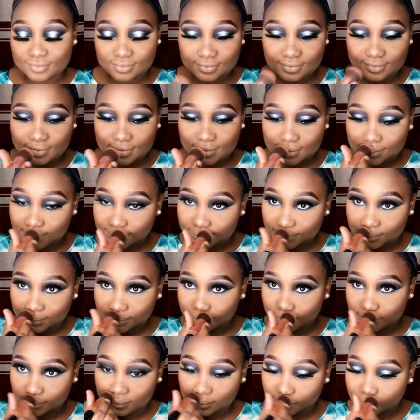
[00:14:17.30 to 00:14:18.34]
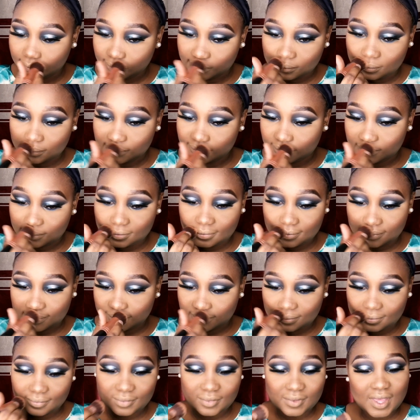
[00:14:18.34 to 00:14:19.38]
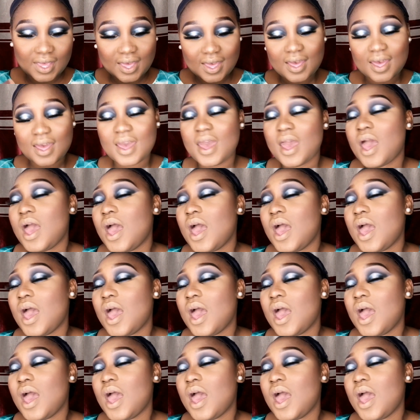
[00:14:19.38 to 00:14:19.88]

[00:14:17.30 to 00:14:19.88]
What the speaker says: it is making super sense.